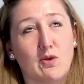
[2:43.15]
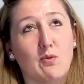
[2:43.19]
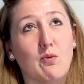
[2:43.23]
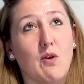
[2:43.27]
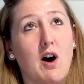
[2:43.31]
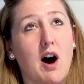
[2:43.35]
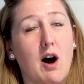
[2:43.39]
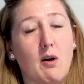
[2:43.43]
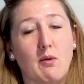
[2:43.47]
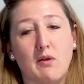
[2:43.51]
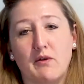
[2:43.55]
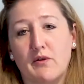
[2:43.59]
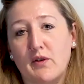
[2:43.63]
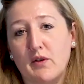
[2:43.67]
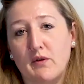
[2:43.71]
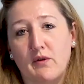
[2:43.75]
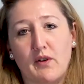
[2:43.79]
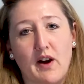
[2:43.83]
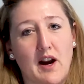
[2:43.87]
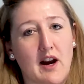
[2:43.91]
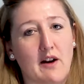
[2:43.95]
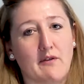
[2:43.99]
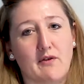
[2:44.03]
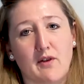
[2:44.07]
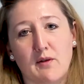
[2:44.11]
Wow, if you've
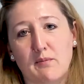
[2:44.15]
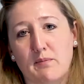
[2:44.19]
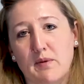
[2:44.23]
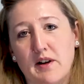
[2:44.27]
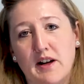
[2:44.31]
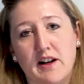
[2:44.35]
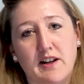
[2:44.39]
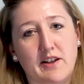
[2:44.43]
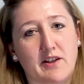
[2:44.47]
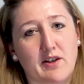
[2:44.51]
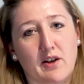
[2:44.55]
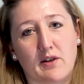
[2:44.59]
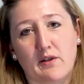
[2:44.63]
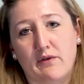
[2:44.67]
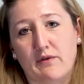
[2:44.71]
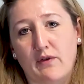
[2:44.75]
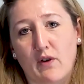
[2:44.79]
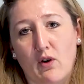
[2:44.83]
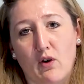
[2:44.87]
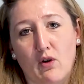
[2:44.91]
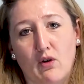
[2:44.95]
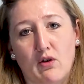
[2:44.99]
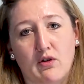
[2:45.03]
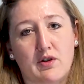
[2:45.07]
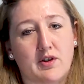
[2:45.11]
ever been there,
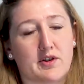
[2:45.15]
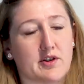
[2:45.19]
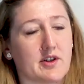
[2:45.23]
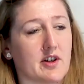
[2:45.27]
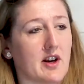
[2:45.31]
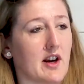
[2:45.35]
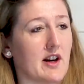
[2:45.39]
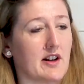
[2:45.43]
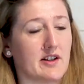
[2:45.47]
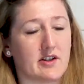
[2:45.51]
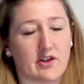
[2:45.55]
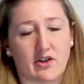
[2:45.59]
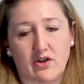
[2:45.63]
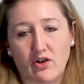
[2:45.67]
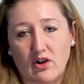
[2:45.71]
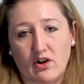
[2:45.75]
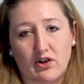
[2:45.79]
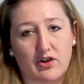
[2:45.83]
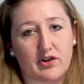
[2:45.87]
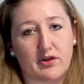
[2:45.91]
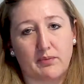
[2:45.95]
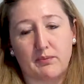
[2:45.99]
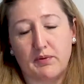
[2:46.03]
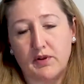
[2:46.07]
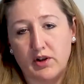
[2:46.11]
folks, it's
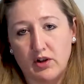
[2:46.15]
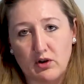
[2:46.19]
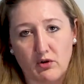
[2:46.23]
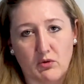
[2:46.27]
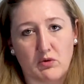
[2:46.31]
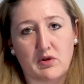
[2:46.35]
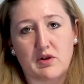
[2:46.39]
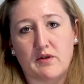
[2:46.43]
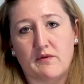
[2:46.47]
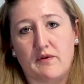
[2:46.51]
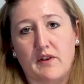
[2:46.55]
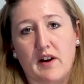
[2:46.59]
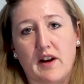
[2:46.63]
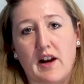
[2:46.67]
just beautiful.